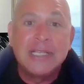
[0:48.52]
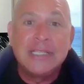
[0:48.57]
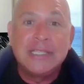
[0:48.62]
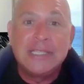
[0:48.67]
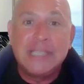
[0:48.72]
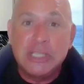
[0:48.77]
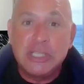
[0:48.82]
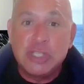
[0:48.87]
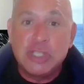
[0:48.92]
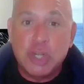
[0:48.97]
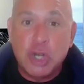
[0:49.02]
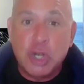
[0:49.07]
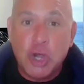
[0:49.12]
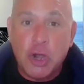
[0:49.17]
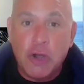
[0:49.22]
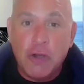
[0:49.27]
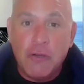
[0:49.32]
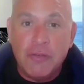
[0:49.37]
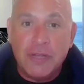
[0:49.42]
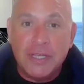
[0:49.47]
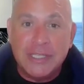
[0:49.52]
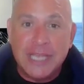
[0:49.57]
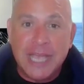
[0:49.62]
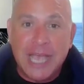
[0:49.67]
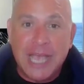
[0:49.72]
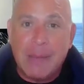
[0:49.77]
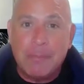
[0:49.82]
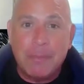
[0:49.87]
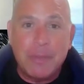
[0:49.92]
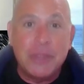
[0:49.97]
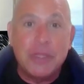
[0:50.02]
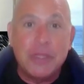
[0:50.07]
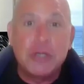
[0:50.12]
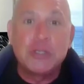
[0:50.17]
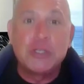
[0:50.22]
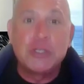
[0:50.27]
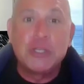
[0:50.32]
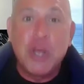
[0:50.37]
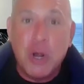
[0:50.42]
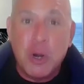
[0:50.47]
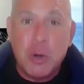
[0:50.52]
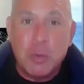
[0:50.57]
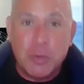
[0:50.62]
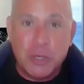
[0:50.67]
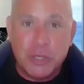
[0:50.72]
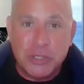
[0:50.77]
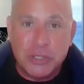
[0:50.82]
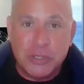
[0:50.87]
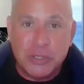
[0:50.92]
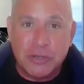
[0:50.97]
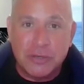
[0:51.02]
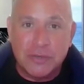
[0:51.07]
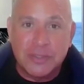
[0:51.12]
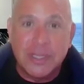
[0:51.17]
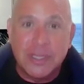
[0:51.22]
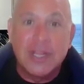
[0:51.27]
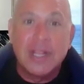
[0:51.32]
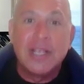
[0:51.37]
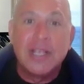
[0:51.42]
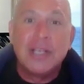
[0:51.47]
Since COVID's happened, there's no reserves.